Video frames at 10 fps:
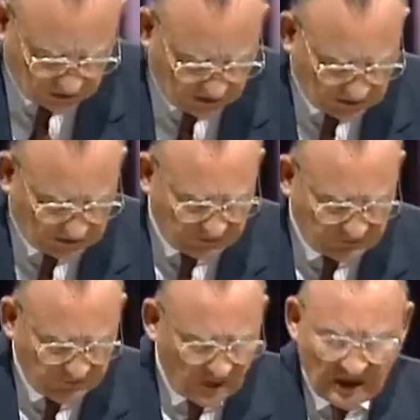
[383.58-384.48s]
he had
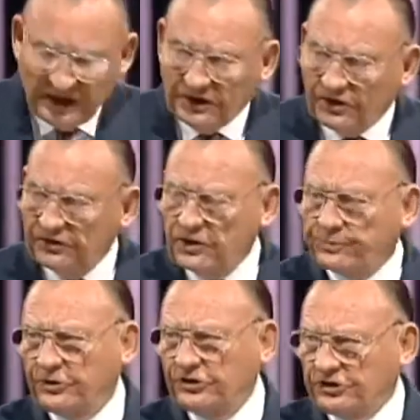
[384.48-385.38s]
lived, he had learned to
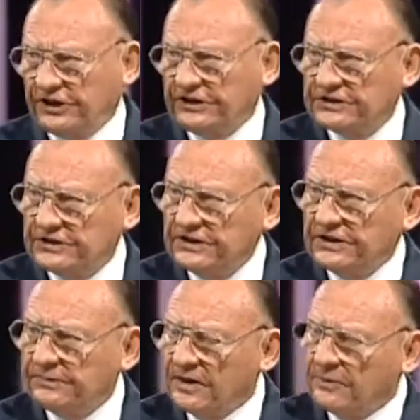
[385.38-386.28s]
appreciate
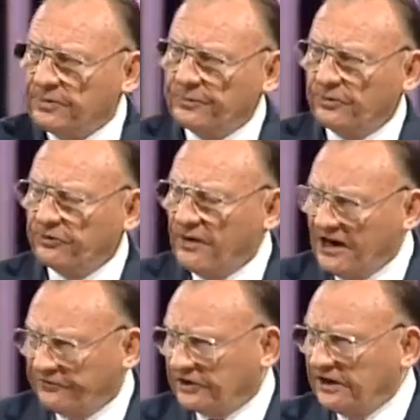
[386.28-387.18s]
people from
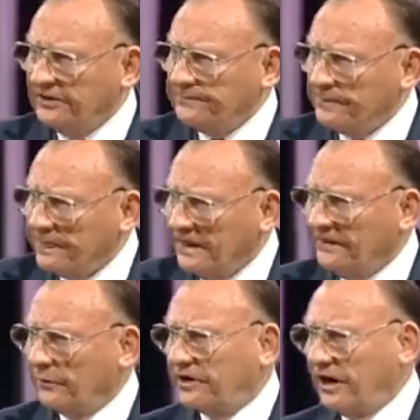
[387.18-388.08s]
Africa
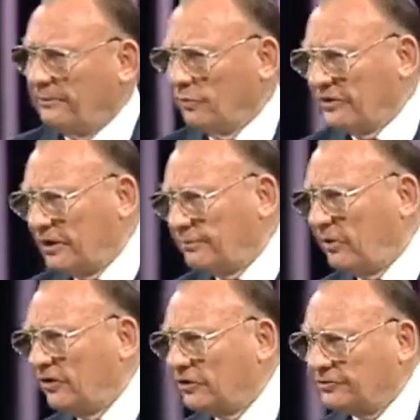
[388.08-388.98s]
that came with their
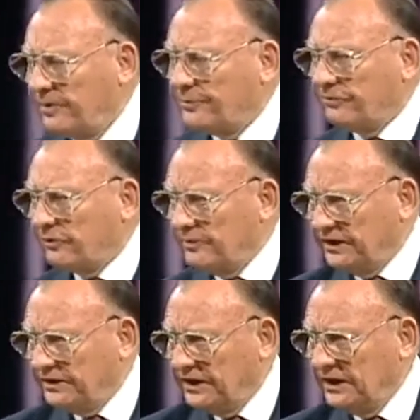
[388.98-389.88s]
products, people from
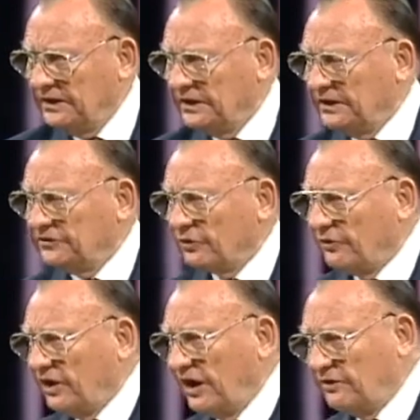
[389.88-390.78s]
India. So
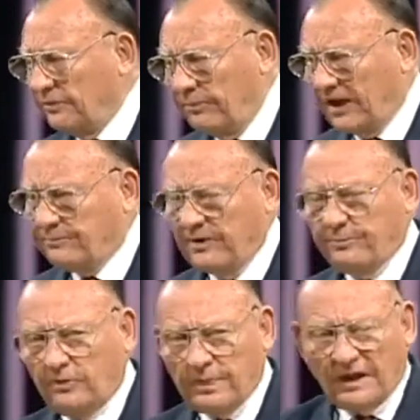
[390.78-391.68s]
they had the black
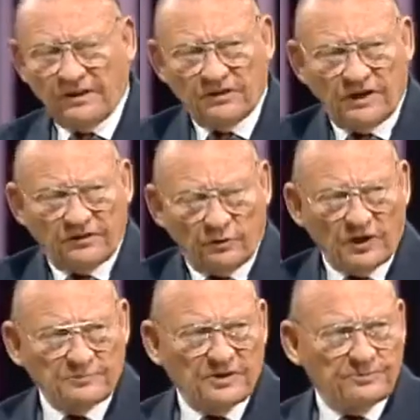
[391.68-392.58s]
people, the
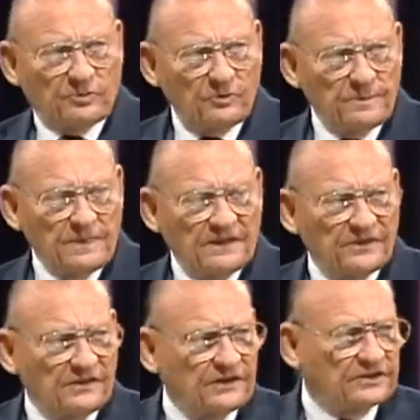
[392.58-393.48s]
red people
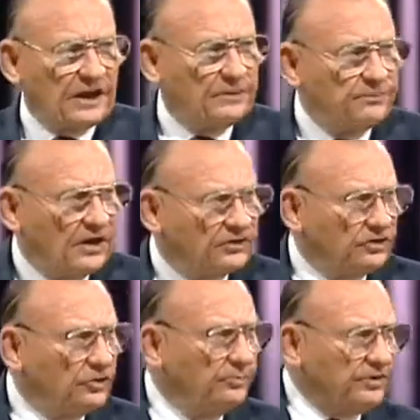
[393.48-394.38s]
that came to
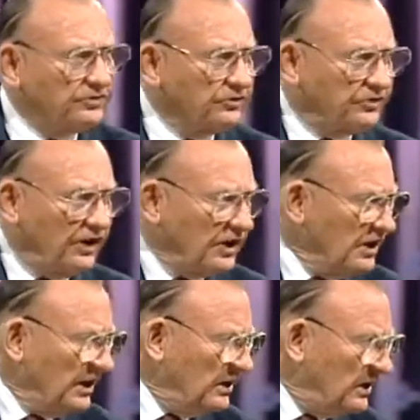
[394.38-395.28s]
do business there.
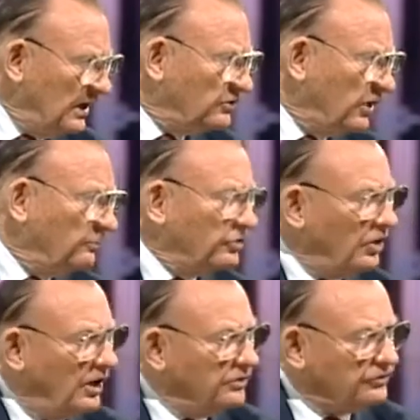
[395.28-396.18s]
He had come to
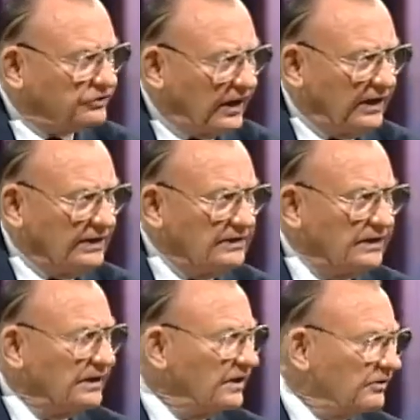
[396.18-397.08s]
understand
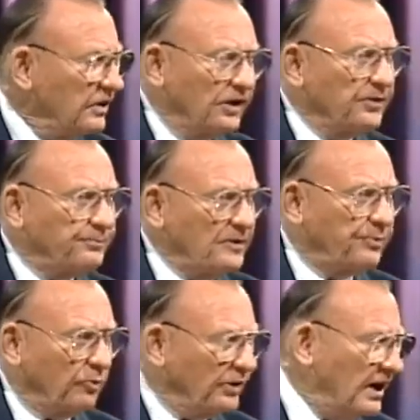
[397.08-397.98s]
that other
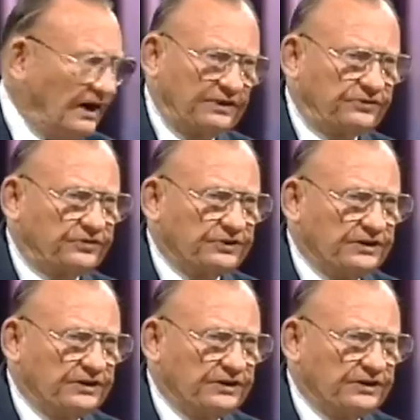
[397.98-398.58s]
people were nice.